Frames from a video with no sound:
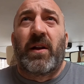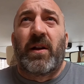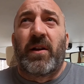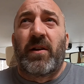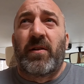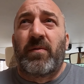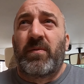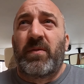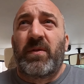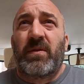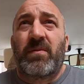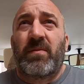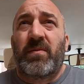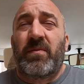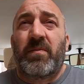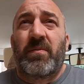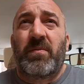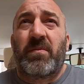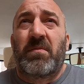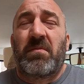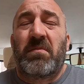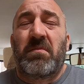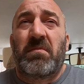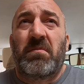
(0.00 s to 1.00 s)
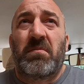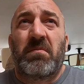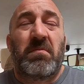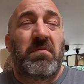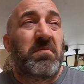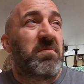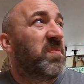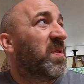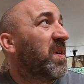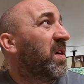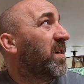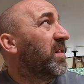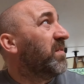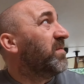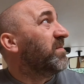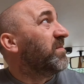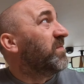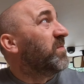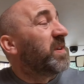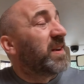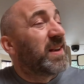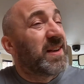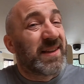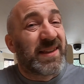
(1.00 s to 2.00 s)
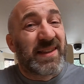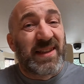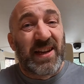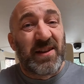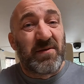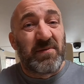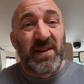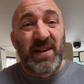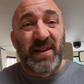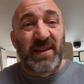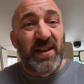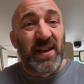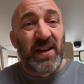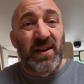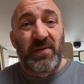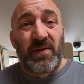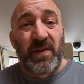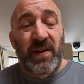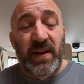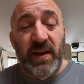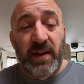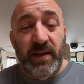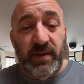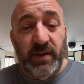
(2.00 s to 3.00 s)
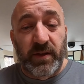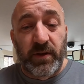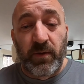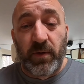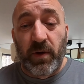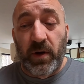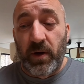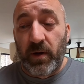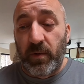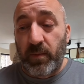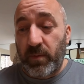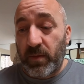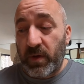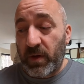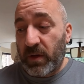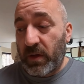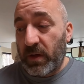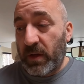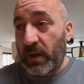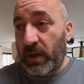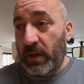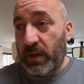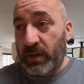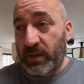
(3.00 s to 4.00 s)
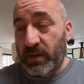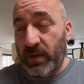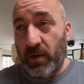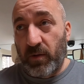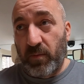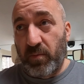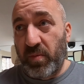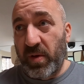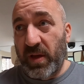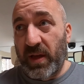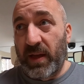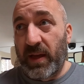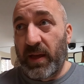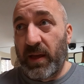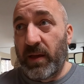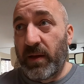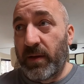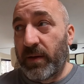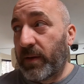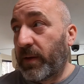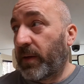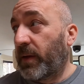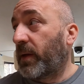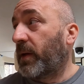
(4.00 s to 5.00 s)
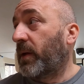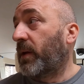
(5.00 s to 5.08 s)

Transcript: but we can sleep this end if it gets too hot. It's no biggie.